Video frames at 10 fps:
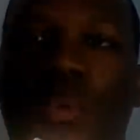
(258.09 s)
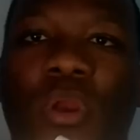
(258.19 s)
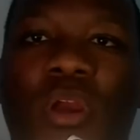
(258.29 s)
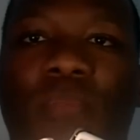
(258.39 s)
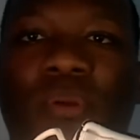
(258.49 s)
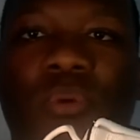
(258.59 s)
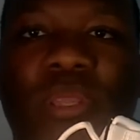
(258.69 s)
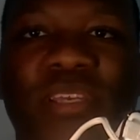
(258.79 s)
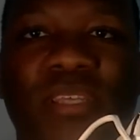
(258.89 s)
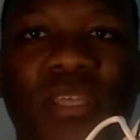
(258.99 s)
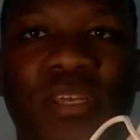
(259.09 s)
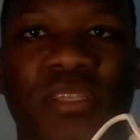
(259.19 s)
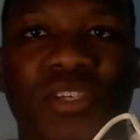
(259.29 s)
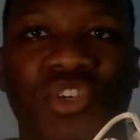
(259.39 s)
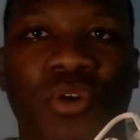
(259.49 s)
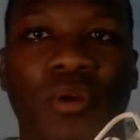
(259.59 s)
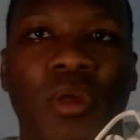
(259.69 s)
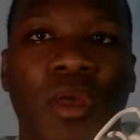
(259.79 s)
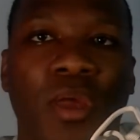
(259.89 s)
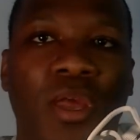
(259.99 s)
they weren't going to be releasing these this year,
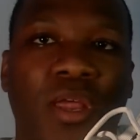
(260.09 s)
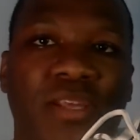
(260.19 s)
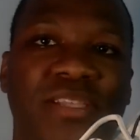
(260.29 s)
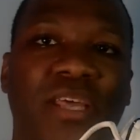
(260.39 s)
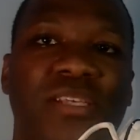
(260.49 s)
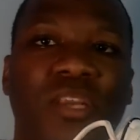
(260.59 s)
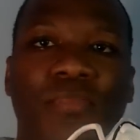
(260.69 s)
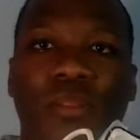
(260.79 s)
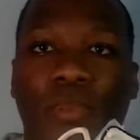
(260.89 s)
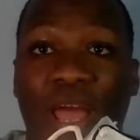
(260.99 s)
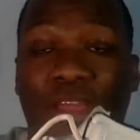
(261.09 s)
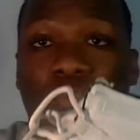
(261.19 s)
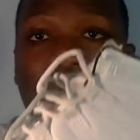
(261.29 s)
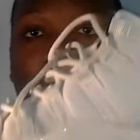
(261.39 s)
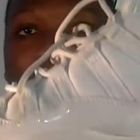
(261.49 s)
and instead it's going to be the black and red